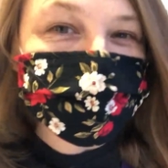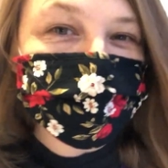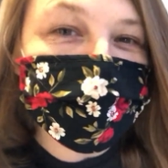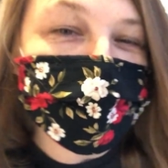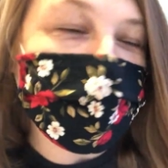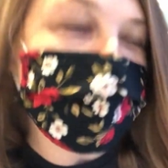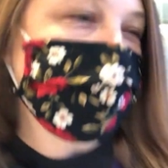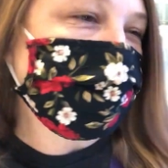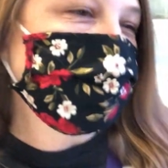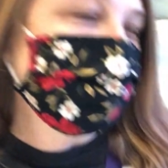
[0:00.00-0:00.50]

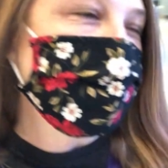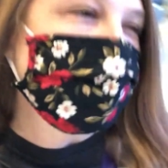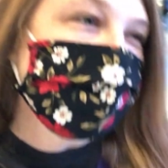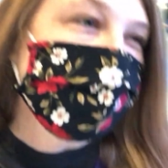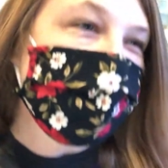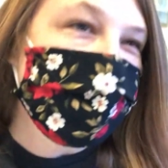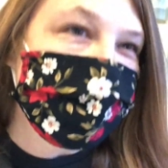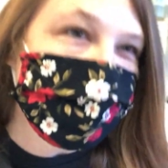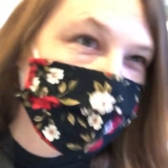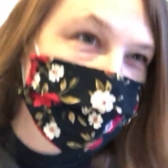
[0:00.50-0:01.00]
might have spent a
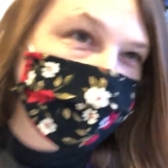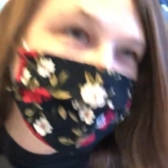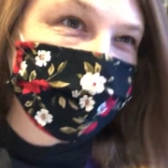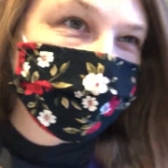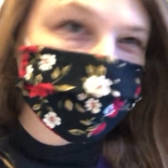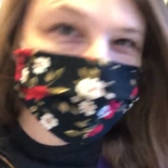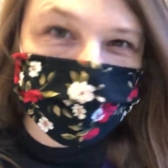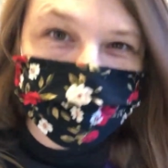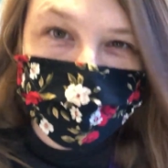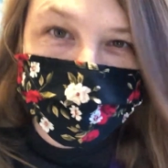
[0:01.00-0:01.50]
lot of money
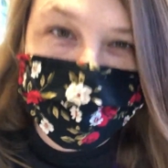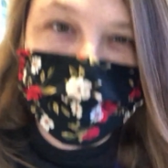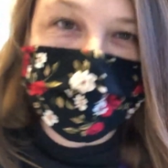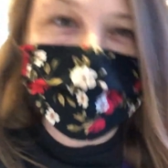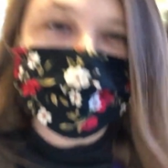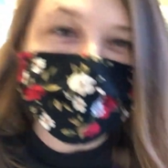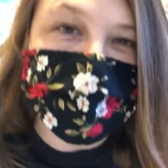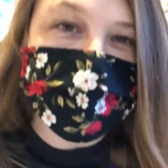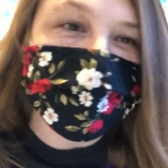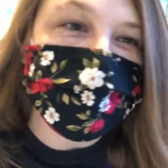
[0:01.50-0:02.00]
today.
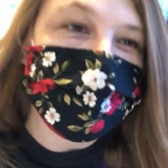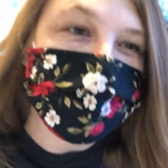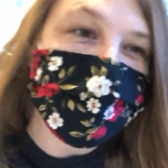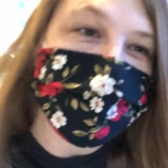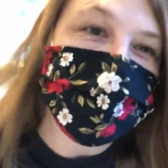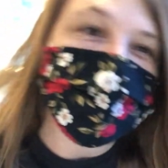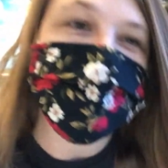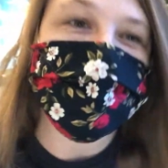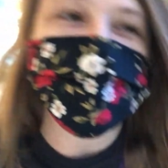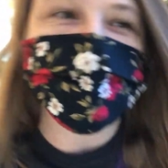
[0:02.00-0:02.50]

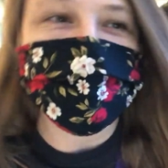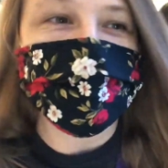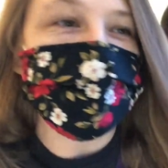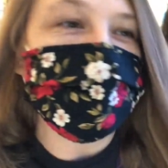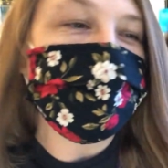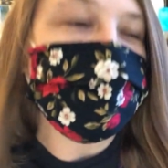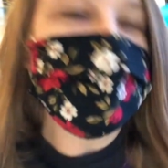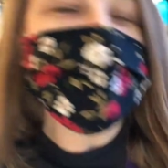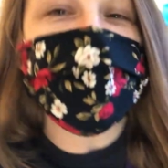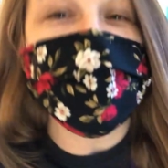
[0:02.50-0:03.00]

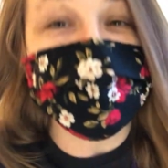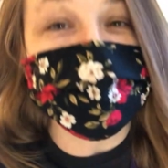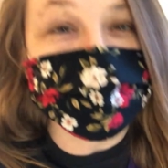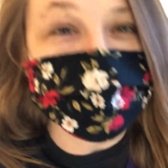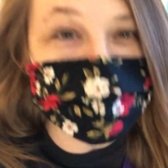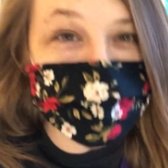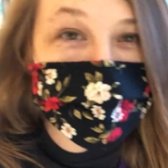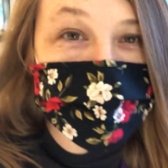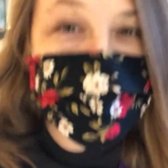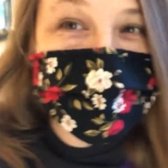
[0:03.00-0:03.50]
So we gotta
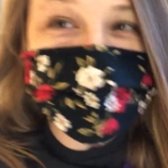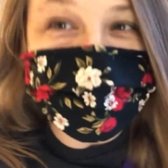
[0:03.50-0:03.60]
go.